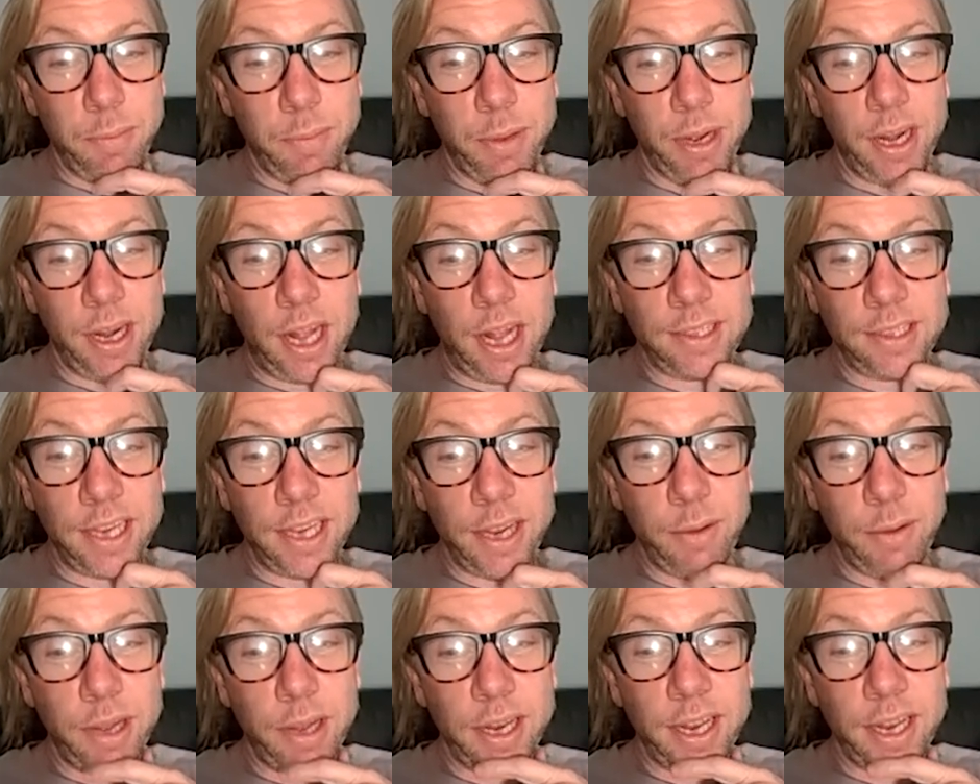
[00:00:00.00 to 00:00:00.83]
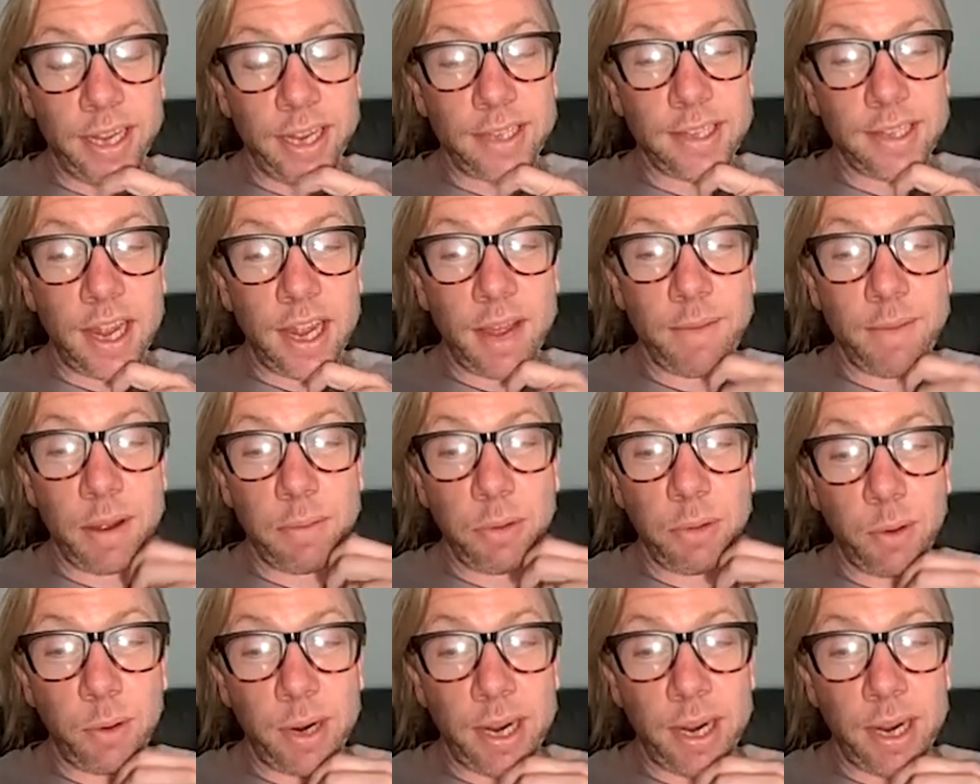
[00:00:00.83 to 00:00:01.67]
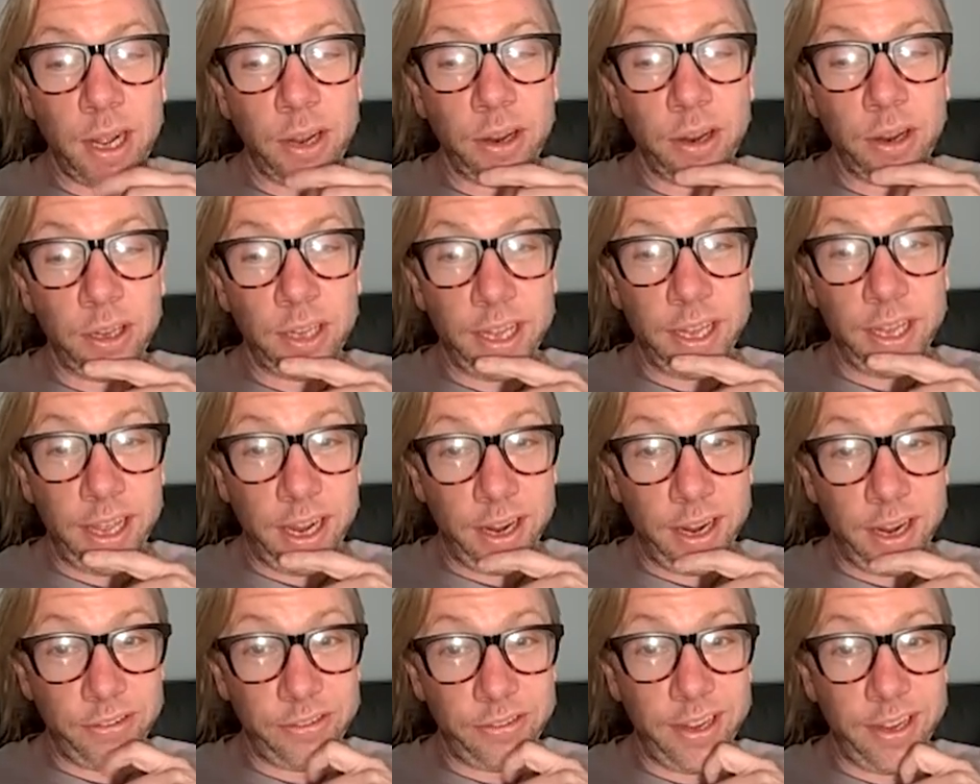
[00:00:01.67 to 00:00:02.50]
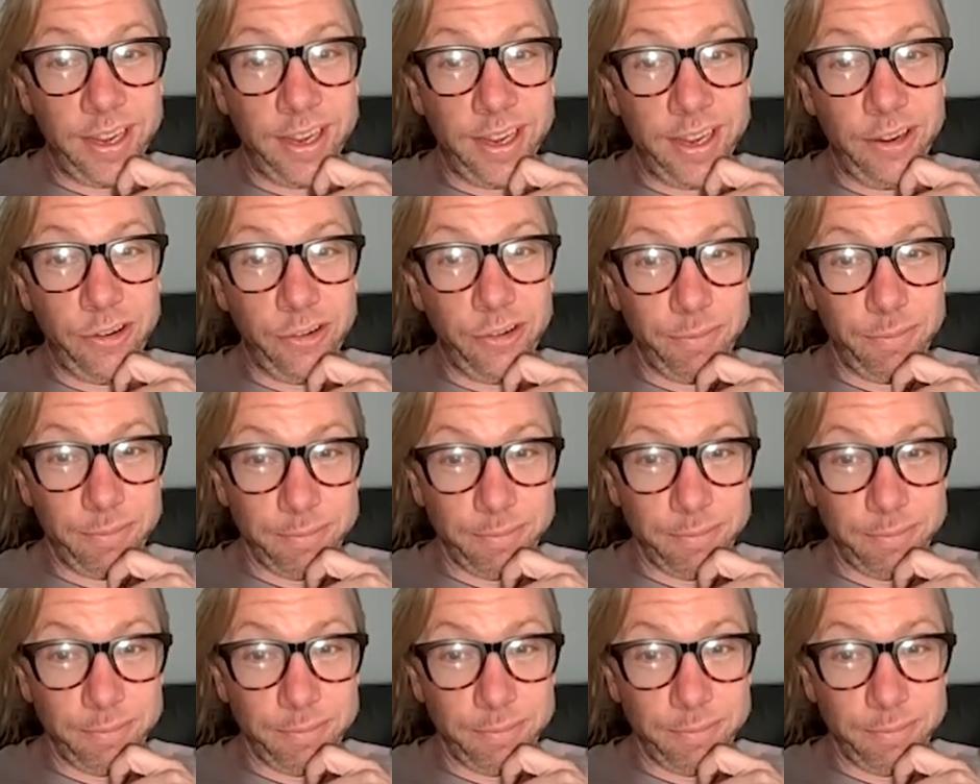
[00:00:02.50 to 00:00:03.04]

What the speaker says: But I'll tell you what, next time I'm around, I'll let you out of the stage.